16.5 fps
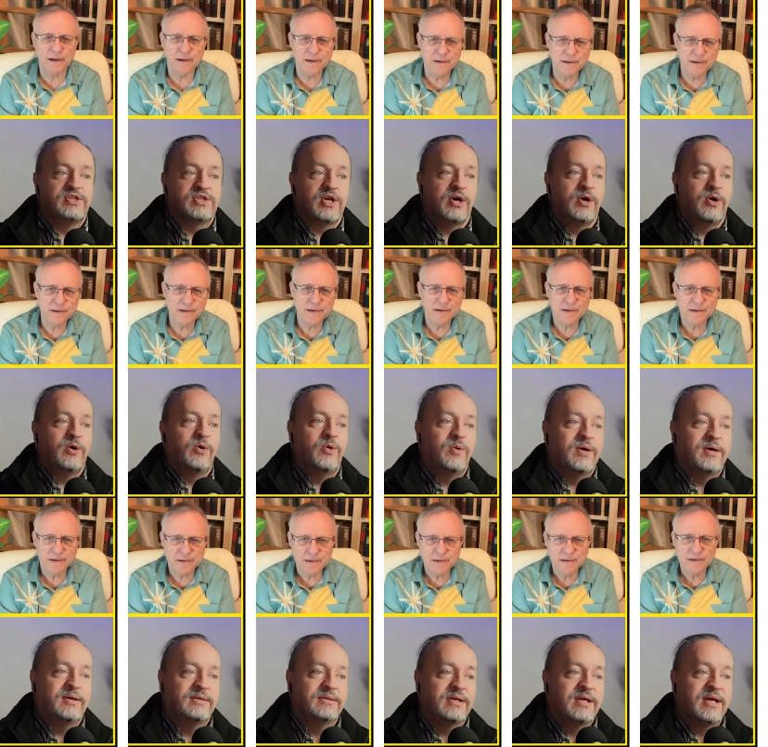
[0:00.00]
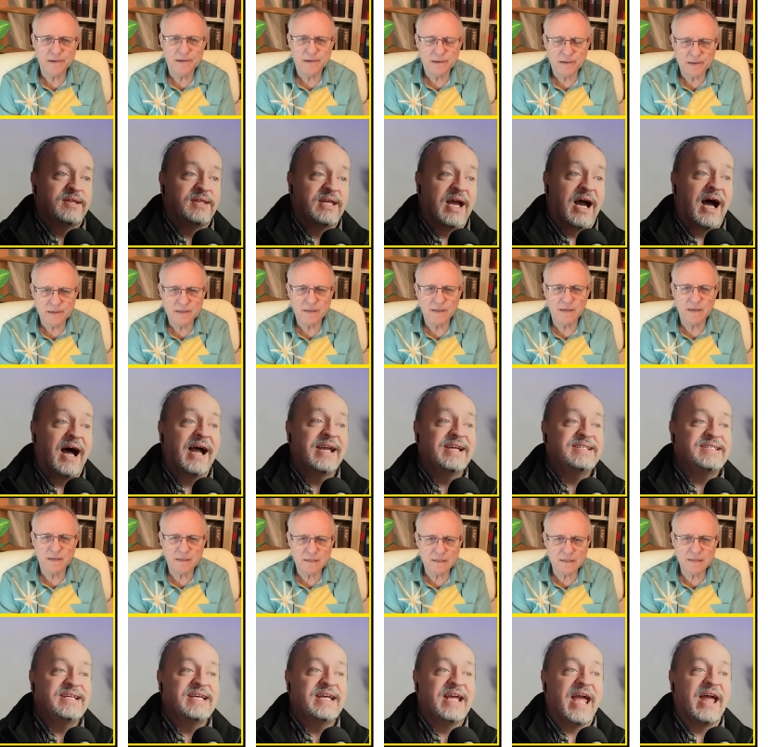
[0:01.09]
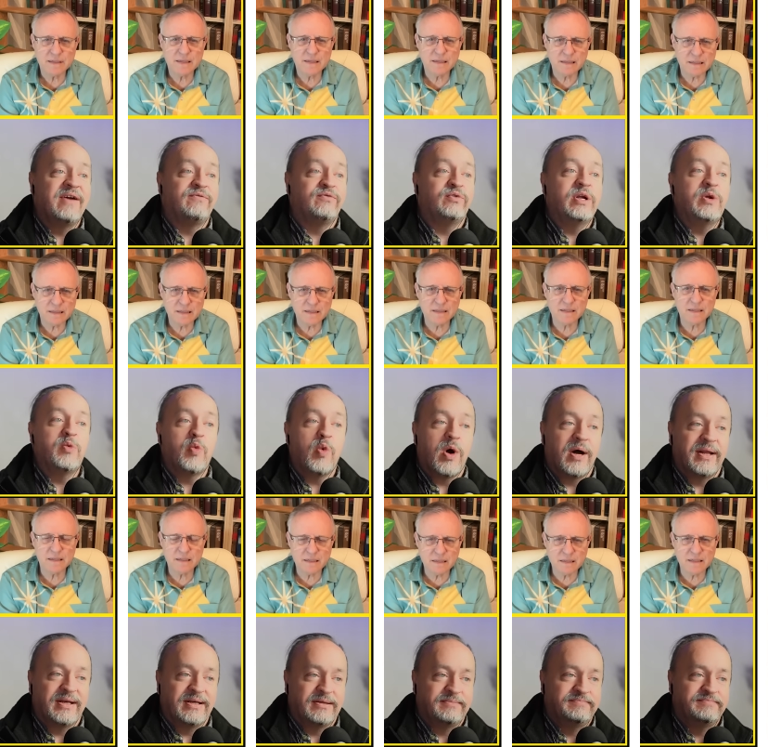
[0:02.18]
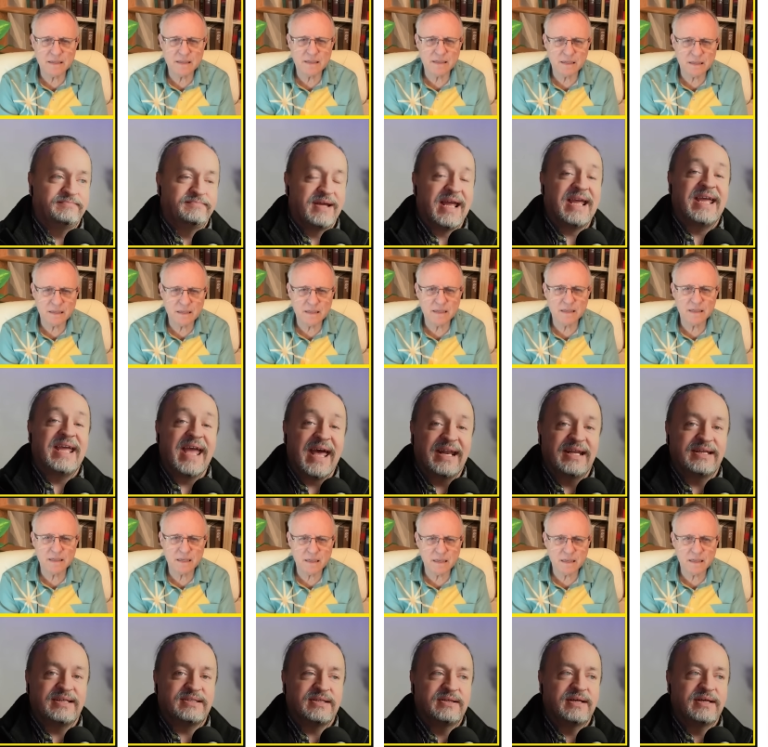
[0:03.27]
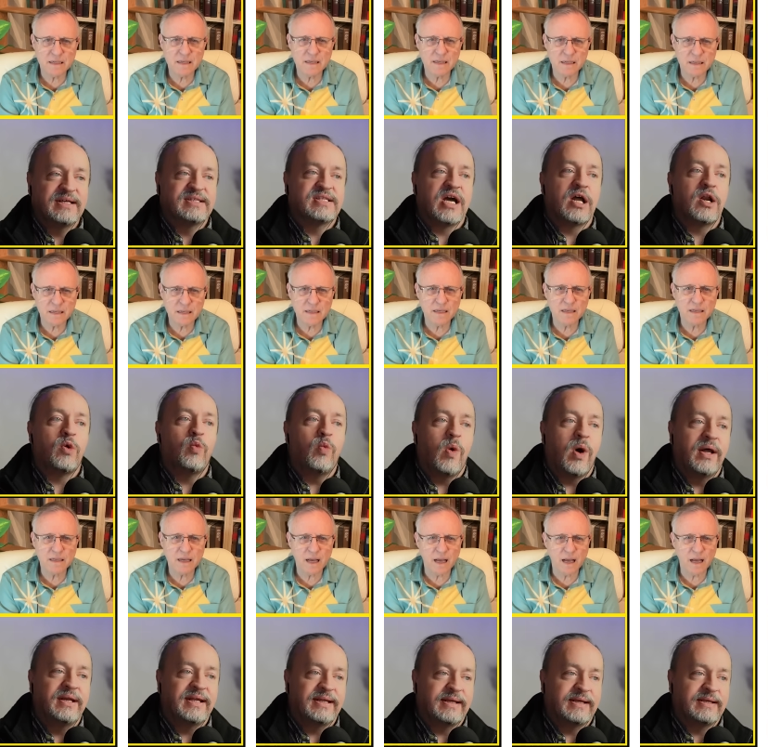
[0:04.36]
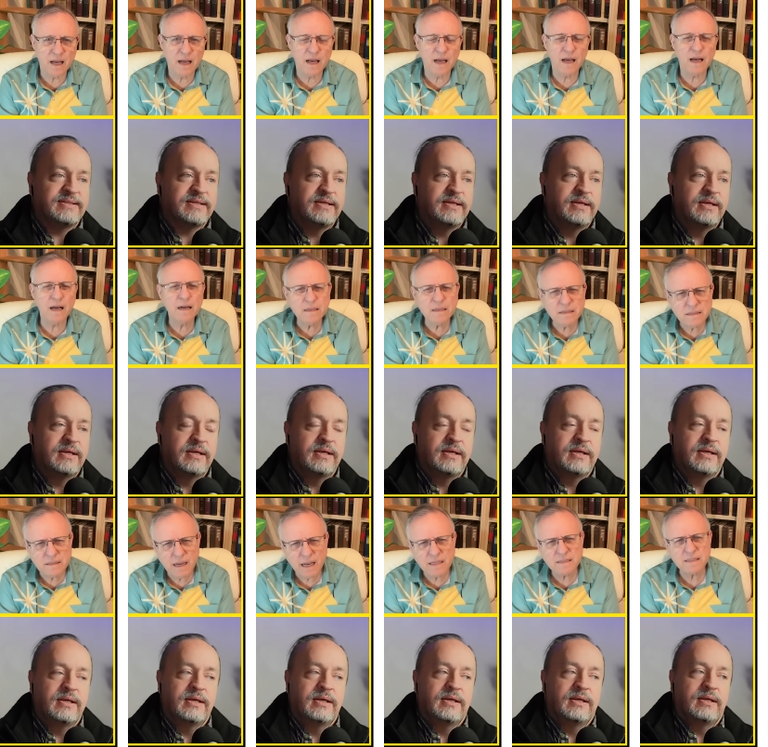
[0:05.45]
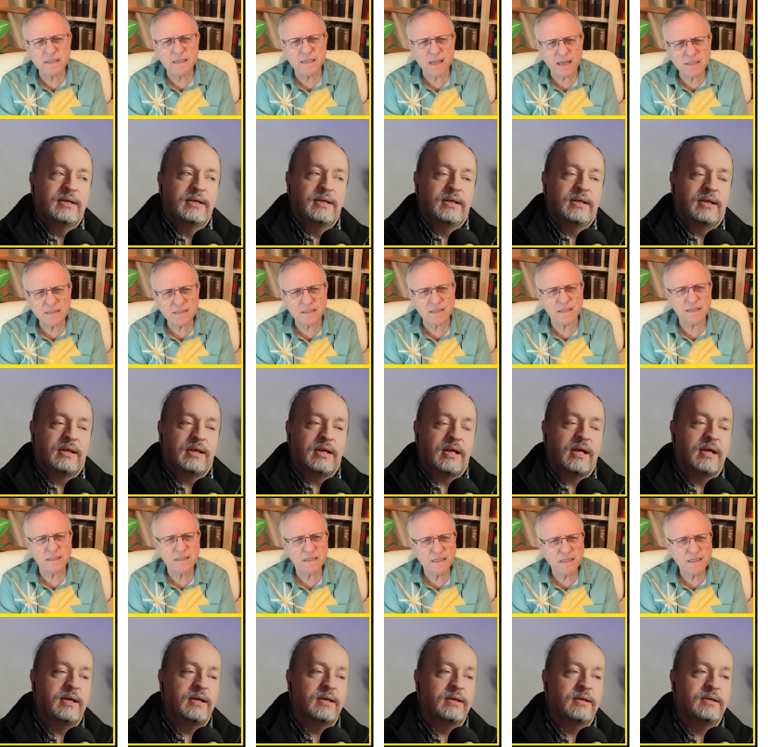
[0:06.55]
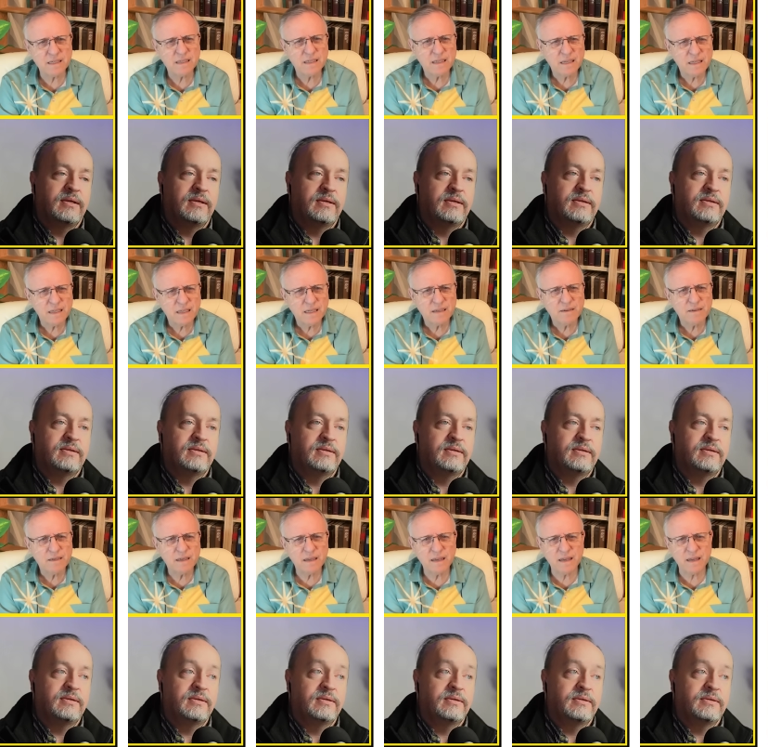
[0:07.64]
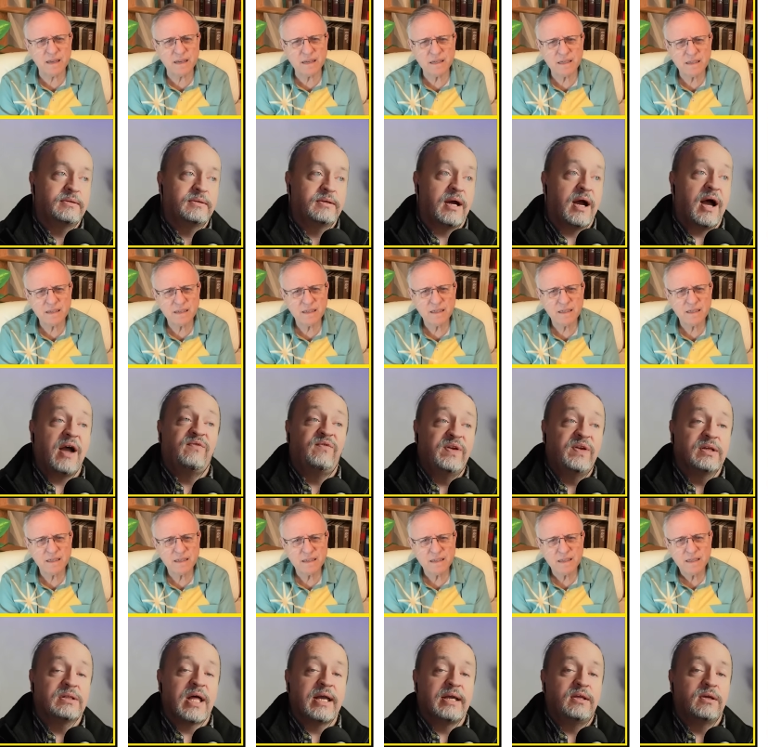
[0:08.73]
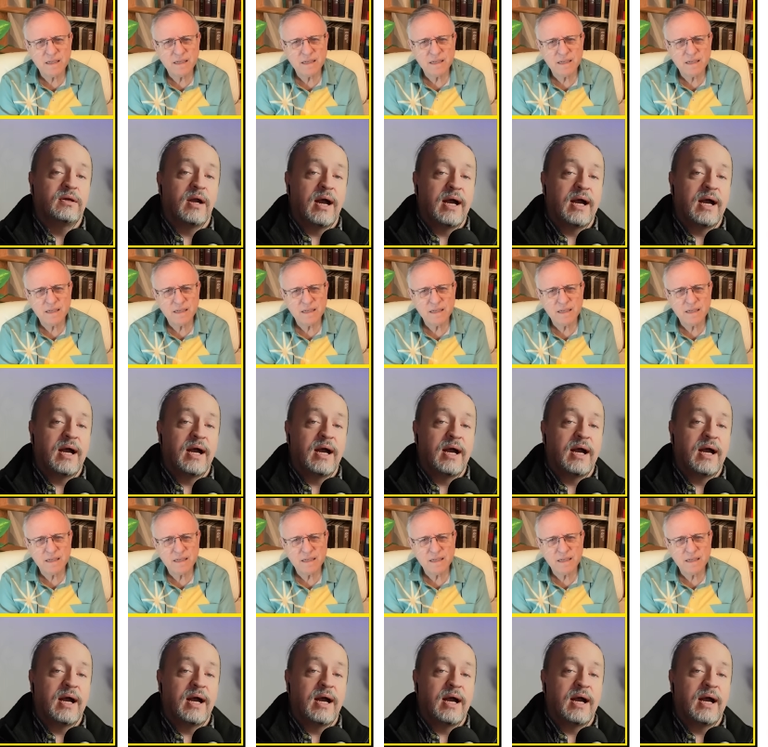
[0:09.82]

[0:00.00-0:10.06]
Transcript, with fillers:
Speaker 1: So the I D every one, get it? It's got a one in it.
Speaker 2: Oh, I see. I see.
Speaker 1: Huh. I feel like you